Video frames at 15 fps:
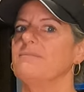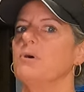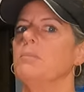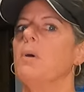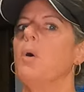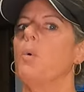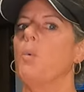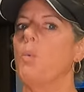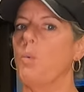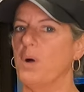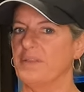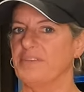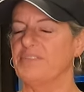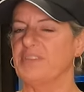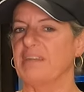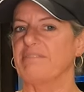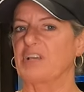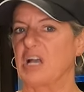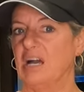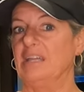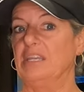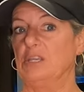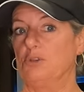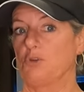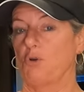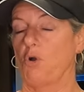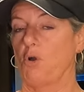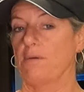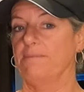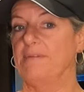of them once they've gotten in your
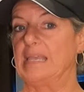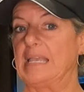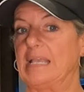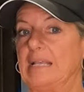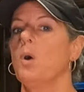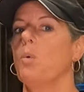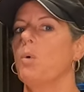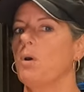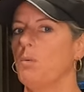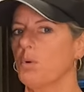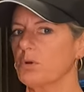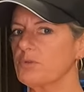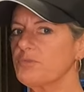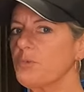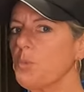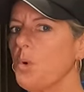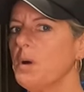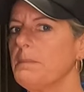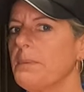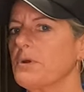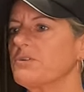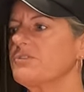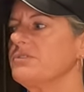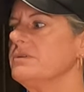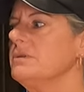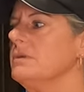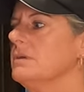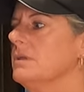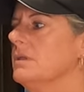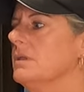RV. What works for one
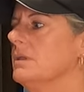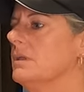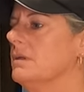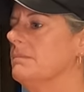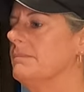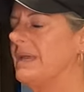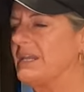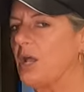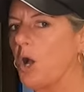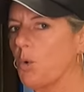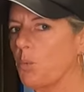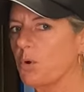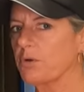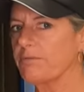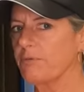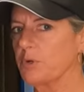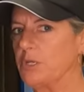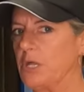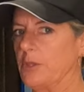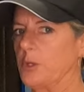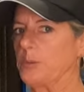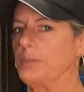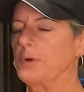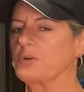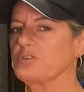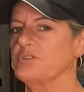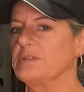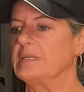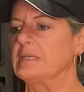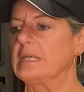person may not work for another
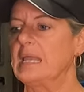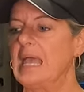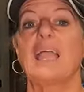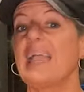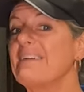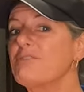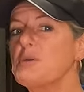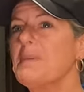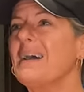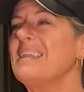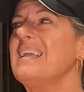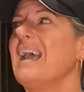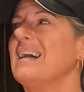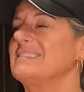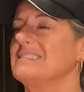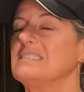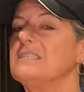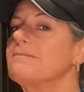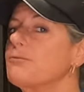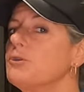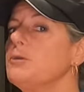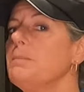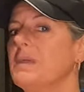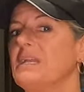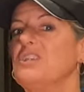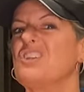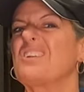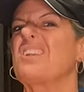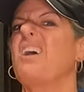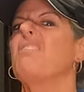person. Everybody has a different
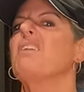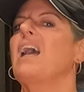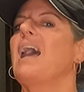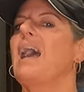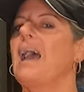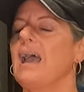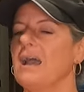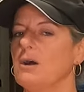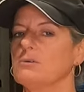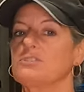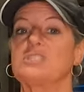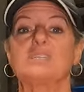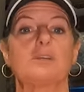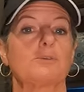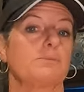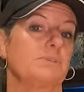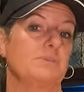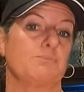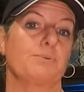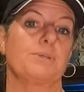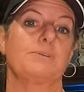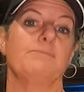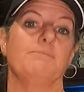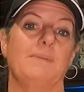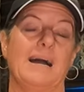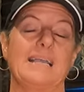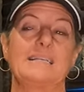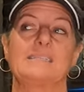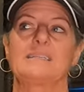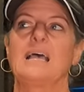opinion on how to get rid of
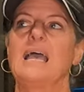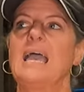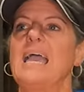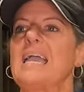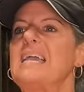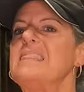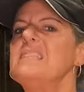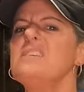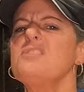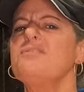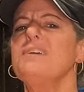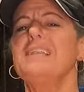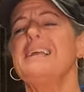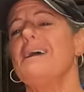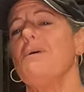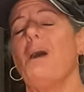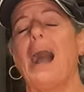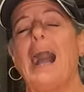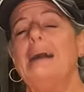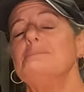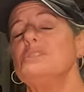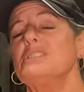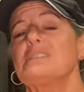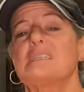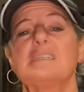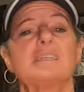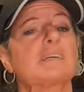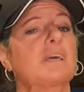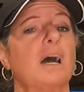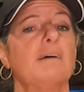mice. In this video, I'm just
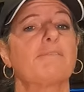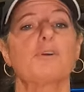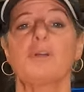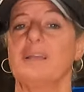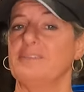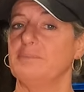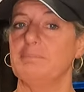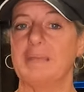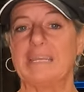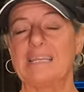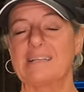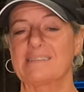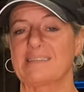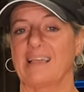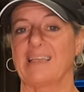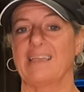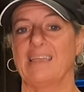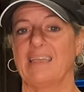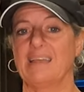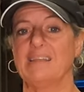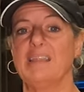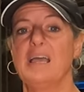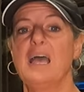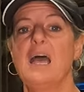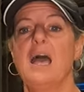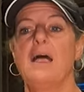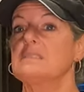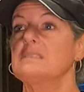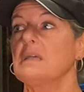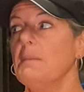gonna cover as many as I can.
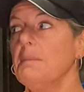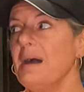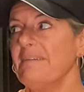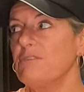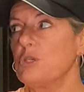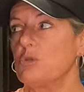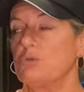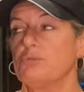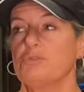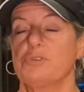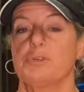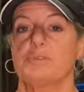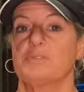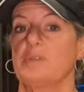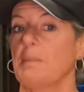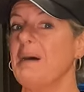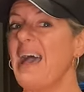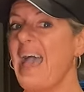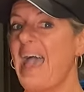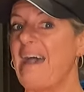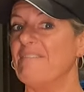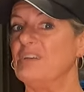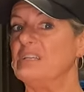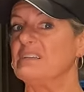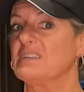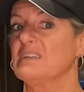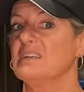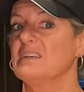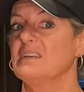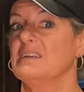Some I've used, some I haven't,
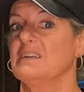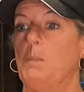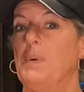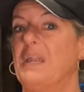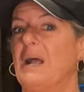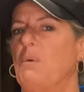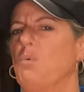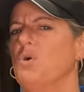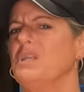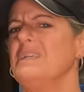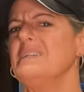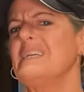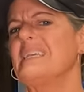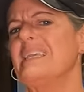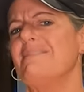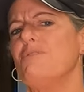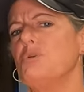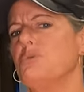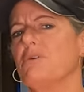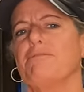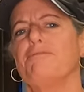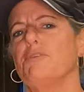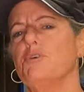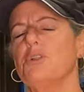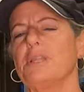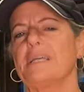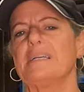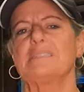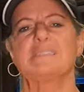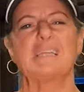but I wanted to give you the full
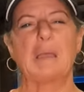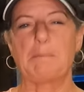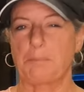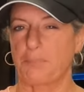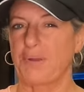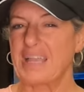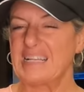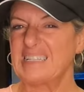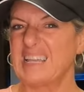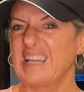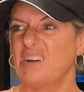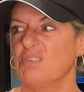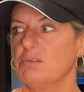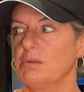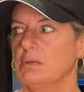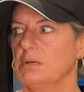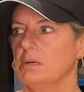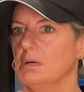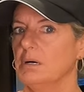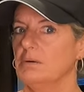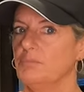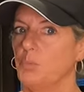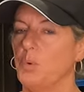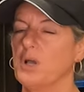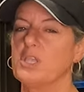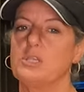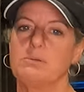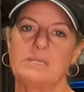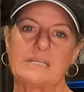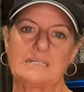list and breakdown of what
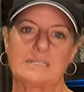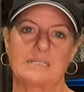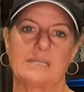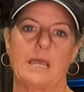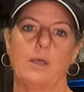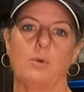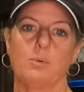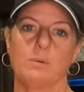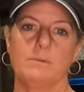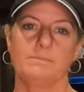you need to know.